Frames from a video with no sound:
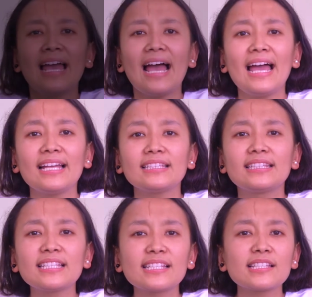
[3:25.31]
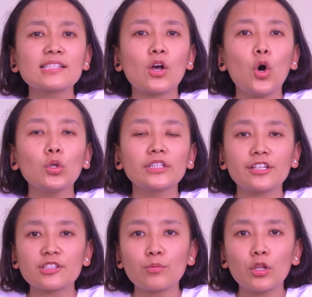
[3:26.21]
And this is only
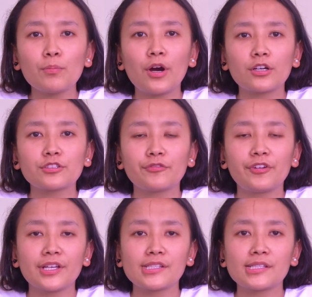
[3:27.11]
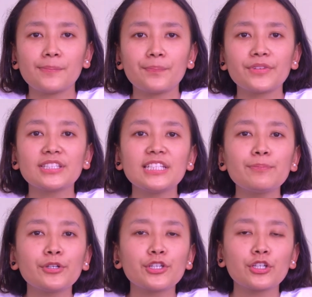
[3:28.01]
a small part of it. The
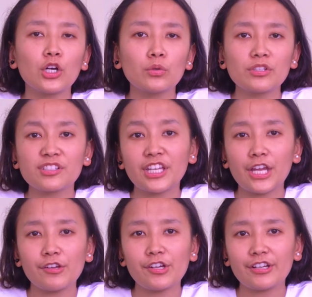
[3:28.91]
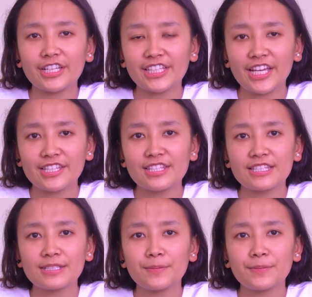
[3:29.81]
deeper you go, the scarier it gets.